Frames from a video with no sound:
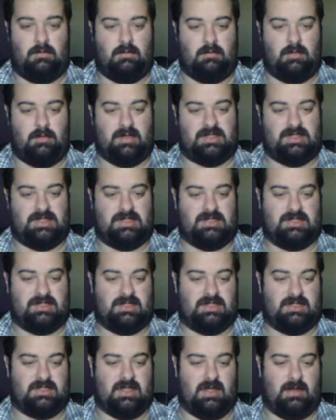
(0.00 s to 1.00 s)
which is
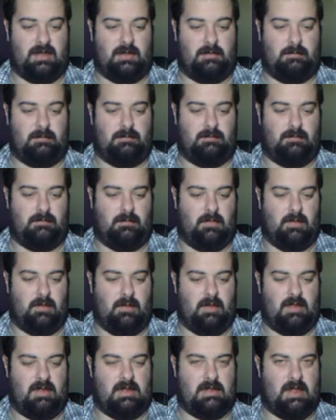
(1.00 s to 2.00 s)
just a
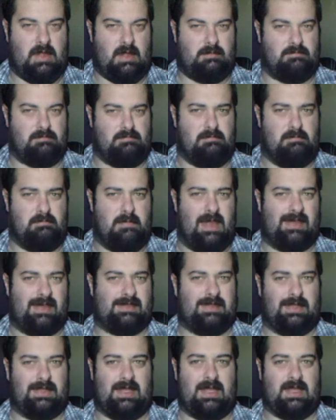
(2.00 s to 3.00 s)

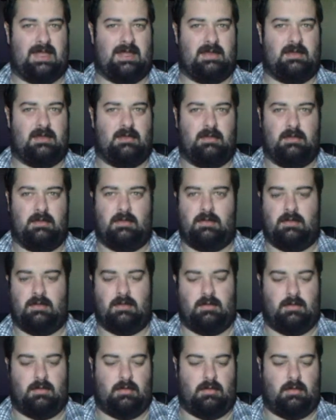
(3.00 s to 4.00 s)
metally,
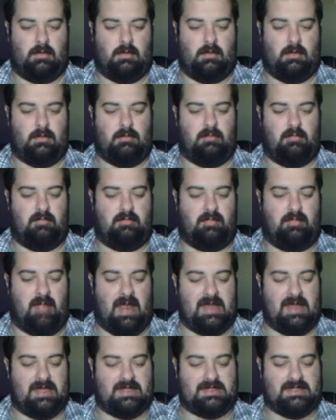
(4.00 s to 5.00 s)

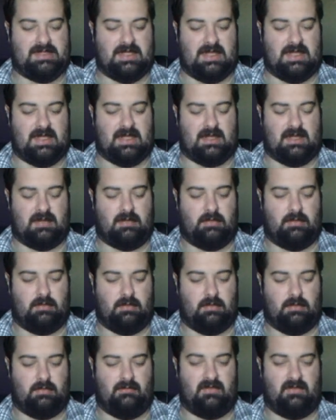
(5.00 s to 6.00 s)
bassy
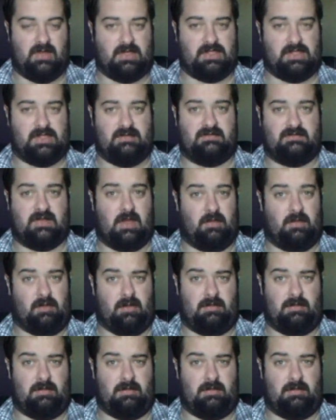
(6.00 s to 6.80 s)
version of the Go-Go